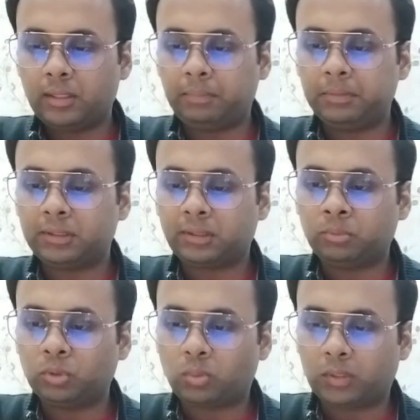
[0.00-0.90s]
Let me just
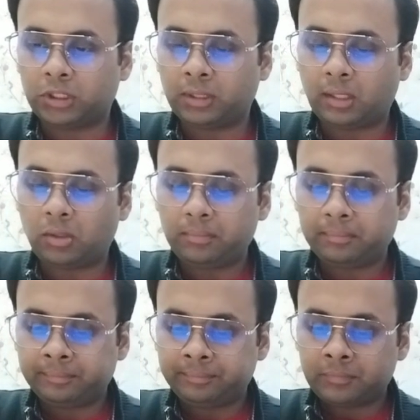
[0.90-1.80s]
come to the question now.
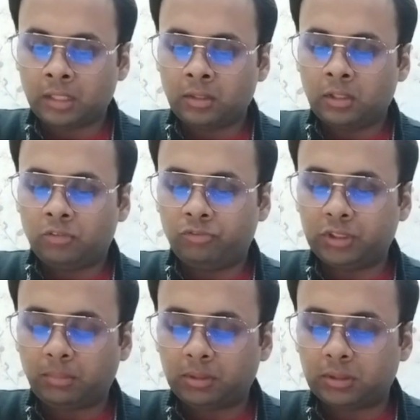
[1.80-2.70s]

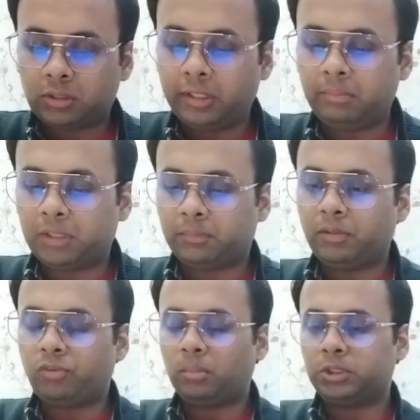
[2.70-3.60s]
Which among the three must
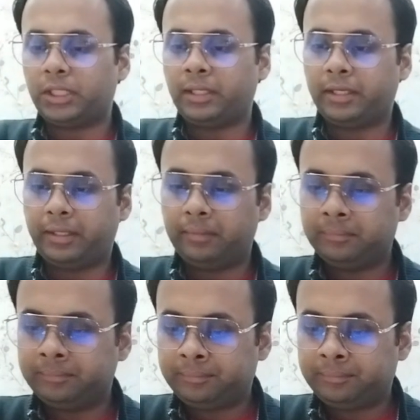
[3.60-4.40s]
be from Chennai?